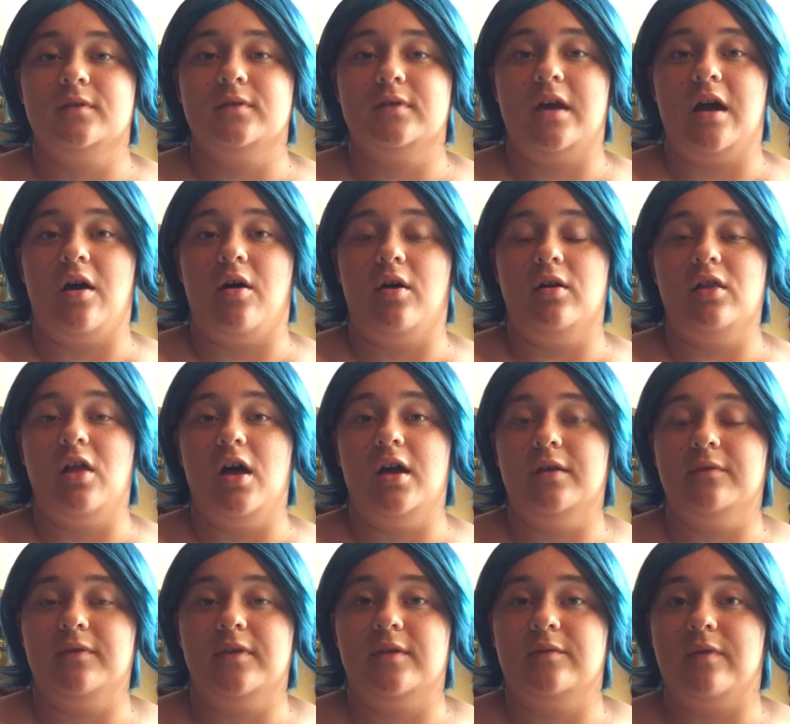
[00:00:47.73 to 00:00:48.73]
Now, a lot
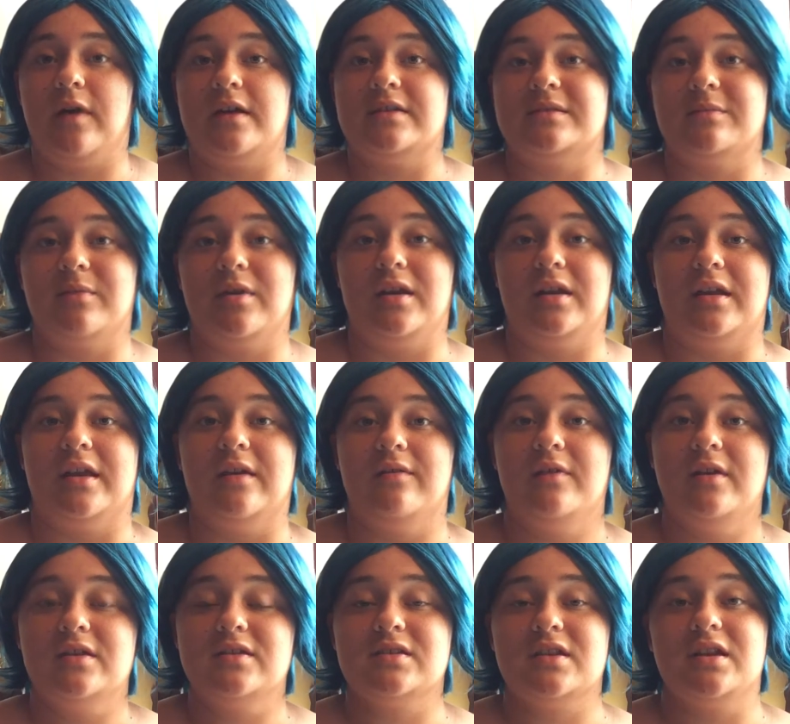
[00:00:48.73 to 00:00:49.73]
of the advice I'm going to give
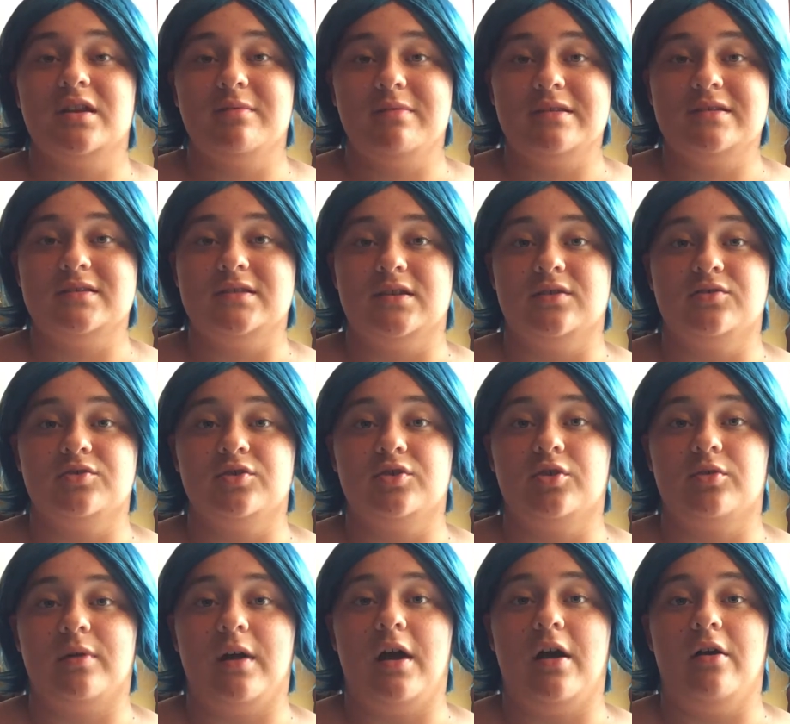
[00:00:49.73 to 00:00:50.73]
is going to be centered
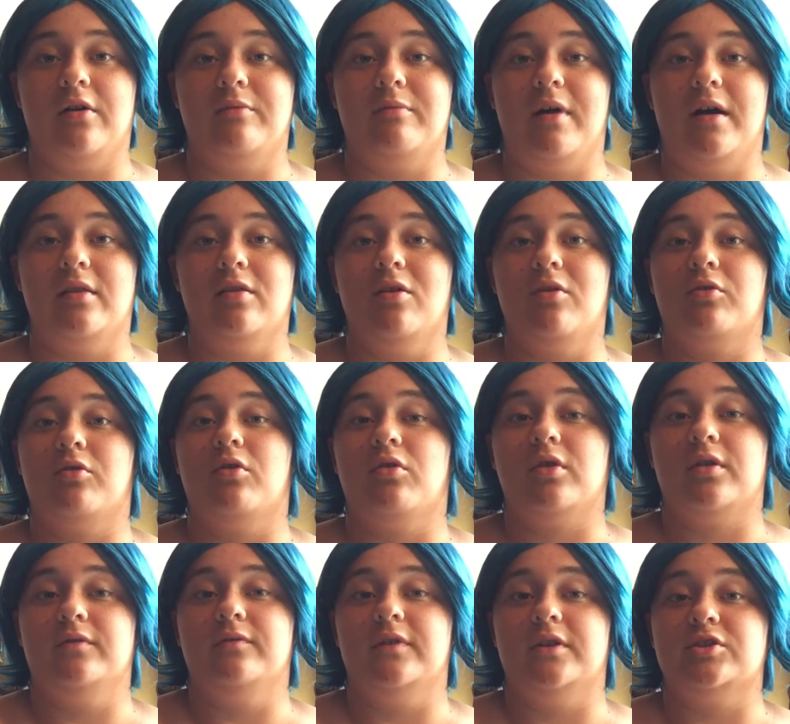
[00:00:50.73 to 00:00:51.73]
around my local
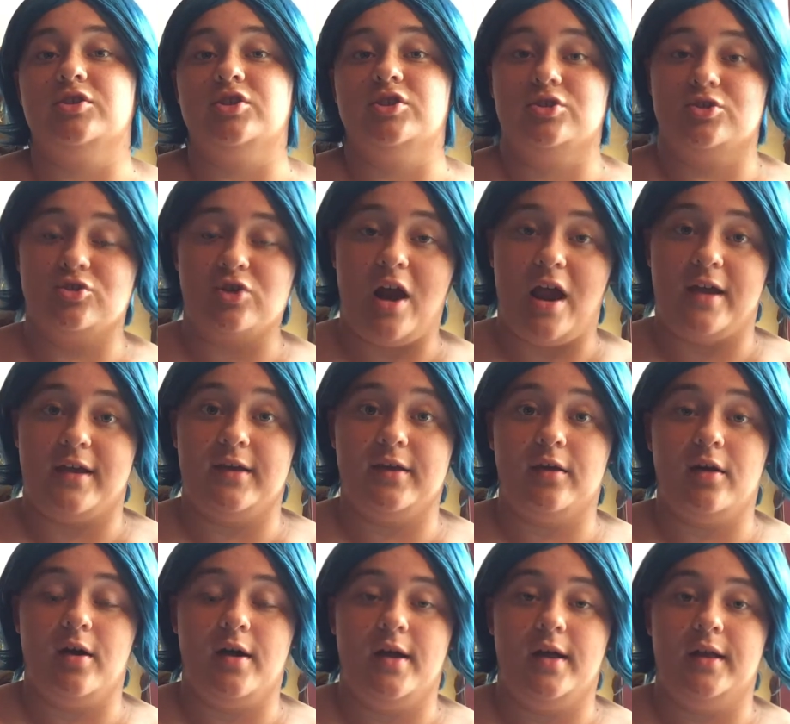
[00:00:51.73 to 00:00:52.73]
convention,
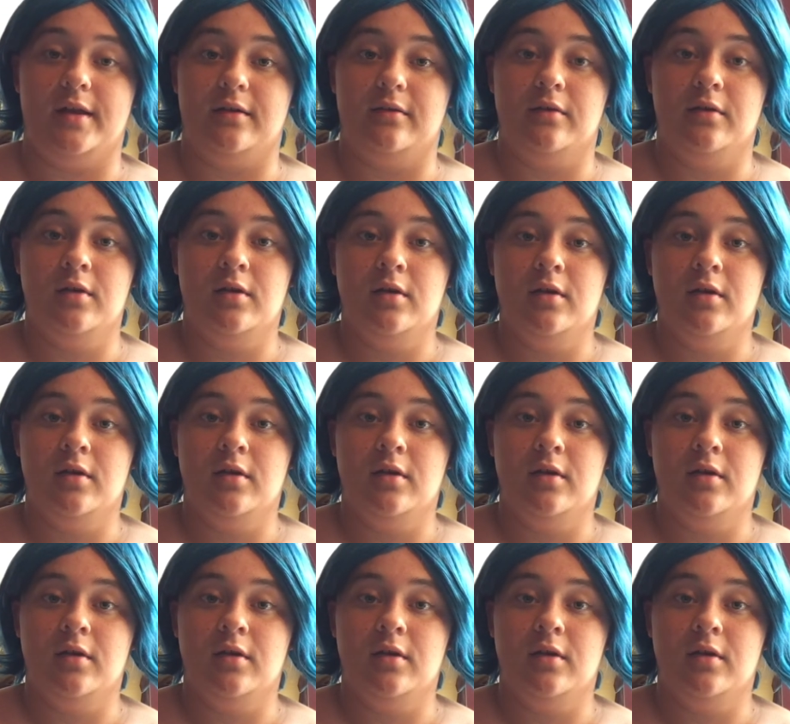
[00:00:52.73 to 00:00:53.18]
DragonCon,